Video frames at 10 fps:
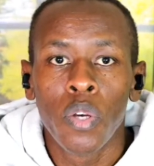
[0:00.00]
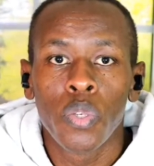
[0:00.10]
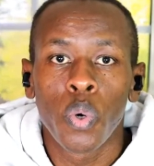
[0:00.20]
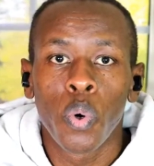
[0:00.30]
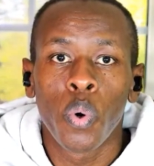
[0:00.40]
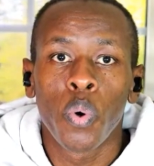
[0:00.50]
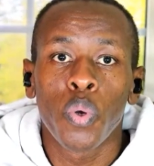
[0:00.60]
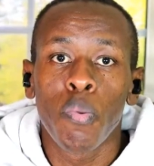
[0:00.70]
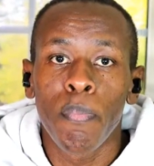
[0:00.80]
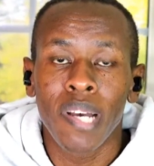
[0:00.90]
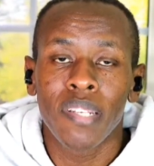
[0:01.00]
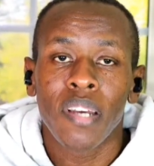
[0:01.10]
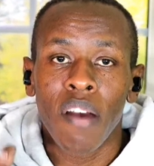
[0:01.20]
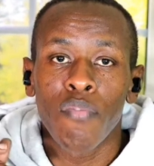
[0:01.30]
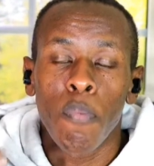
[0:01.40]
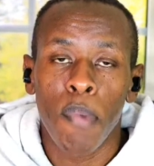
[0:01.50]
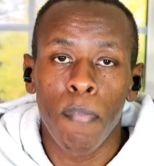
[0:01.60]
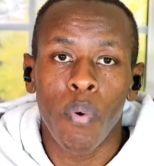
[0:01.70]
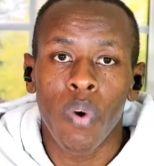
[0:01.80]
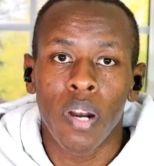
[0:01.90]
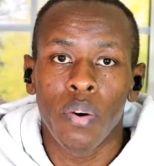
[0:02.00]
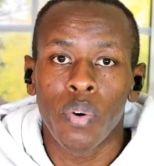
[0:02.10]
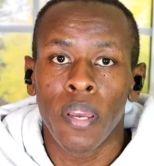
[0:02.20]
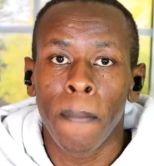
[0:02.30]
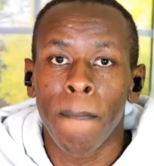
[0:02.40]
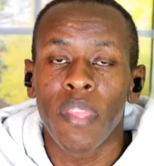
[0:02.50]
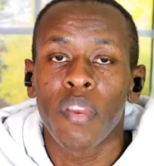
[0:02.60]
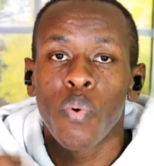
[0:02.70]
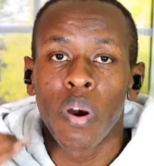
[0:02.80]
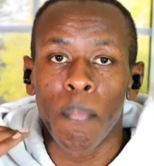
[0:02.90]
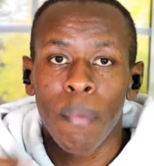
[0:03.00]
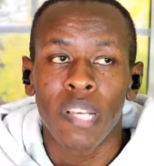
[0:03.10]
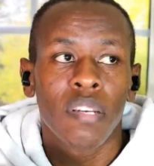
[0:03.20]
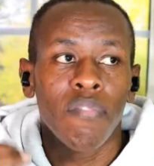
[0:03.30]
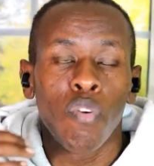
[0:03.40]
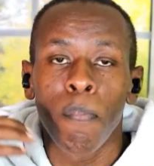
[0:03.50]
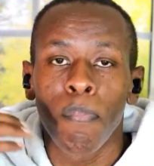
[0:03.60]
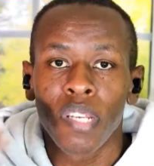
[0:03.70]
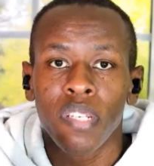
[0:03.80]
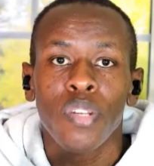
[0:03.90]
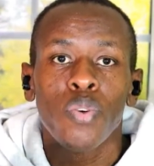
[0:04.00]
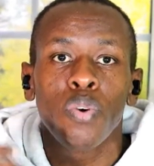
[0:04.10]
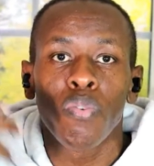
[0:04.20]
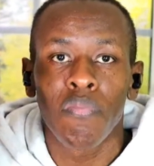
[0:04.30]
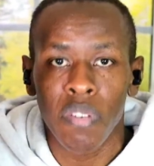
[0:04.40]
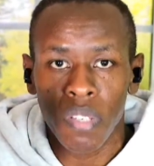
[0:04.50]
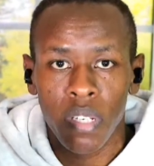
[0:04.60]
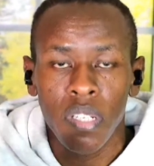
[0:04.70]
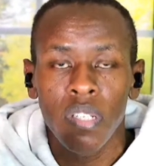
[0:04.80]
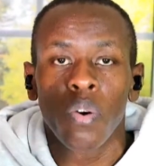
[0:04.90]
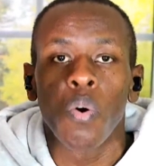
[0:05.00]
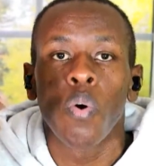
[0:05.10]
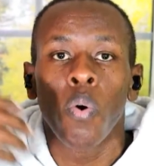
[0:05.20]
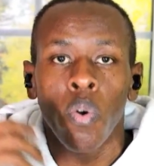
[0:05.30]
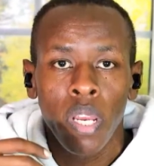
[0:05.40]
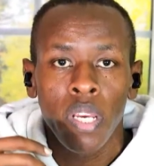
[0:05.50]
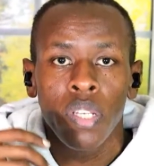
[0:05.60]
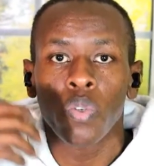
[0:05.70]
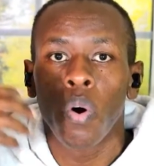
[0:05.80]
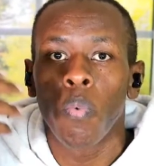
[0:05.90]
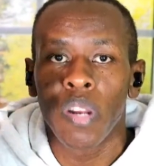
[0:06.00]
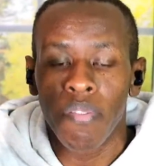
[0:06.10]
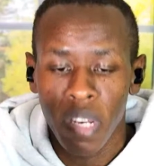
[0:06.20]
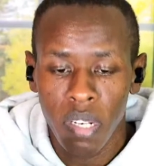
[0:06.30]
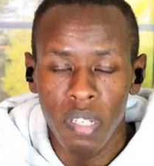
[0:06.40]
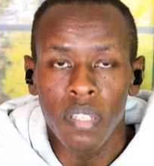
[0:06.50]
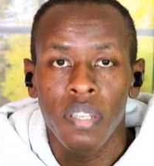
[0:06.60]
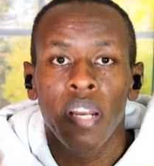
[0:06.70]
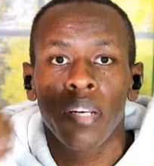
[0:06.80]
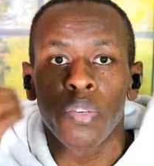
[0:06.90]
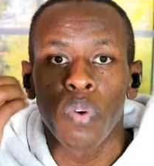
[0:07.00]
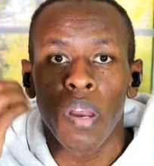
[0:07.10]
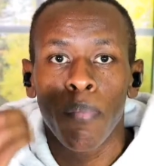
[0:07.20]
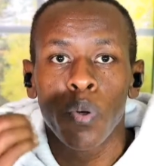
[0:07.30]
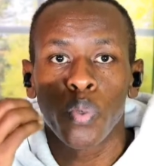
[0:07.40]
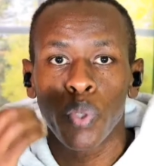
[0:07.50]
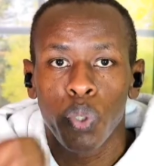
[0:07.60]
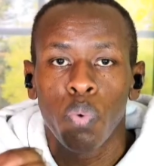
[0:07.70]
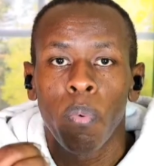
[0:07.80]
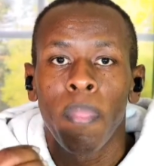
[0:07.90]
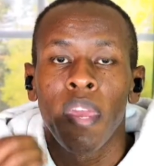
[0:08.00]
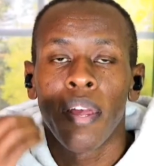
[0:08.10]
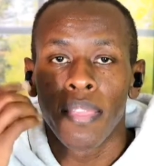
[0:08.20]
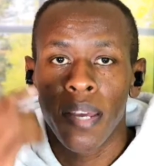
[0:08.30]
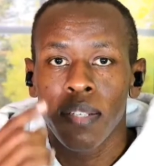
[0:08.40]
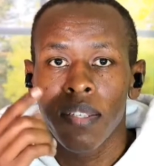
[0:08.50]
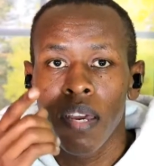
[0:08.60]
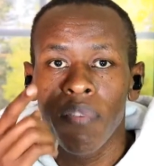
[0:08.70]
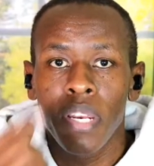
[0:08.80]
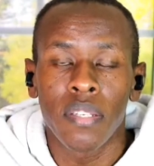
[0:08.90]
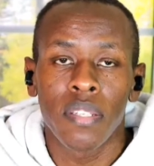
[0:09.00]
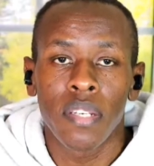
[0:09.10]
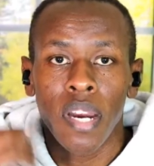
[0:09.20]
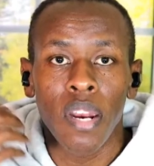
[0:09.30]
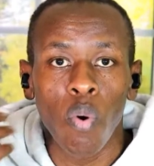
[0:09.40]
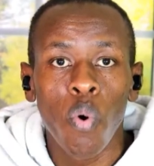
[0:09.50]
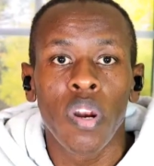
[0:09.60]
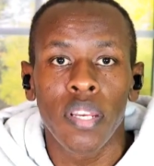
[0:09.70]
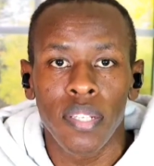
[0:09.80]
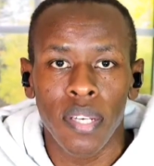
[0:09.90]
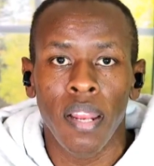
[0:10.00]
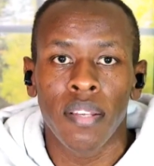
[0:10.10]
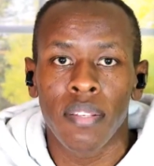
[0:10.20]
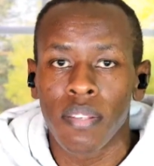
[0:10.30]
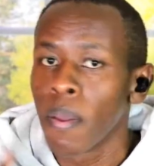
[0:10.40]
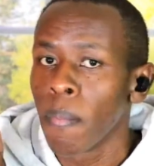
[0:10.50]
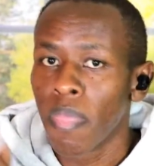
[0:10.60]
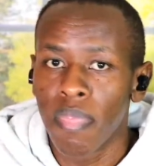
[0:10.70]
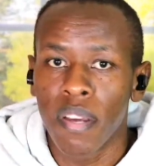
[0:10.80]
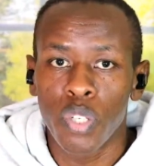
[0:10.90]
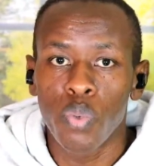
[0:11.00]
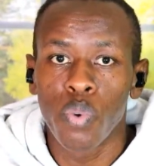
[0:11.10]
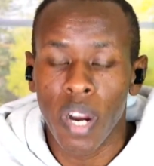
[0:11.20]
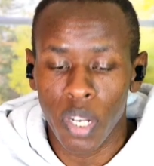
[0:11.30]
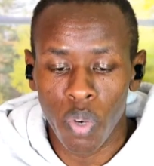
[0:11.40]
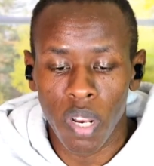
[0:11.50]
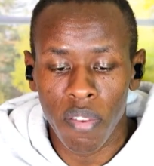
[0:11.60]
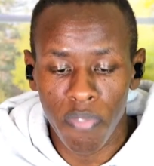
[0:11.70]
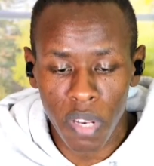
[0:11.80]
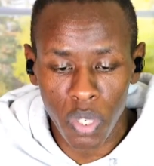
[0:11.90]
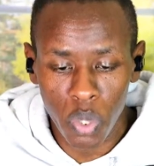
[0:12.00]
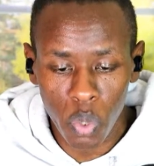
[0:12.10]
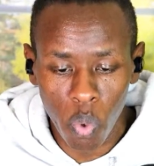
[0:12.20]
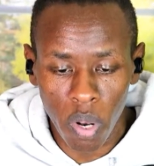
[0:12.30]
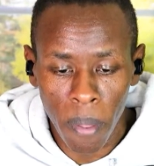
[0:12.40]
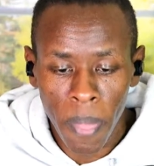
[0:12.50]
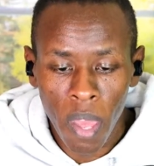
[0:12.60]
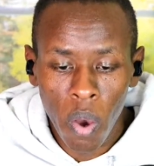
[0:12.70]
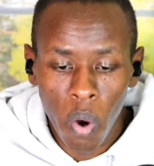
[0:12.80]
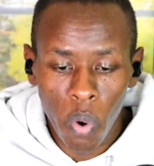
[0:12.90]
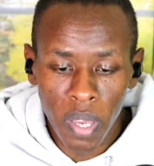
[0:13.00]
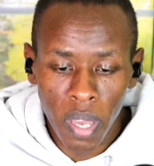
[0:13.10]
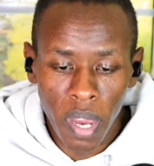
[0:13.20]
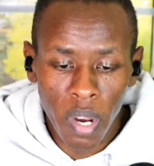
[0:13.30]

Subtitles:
So you must have your paperwork, okay? You must have completed your university or college or whatever it is, and you are able to show. That is the evidence that can only tell us that you actually finished school, okay?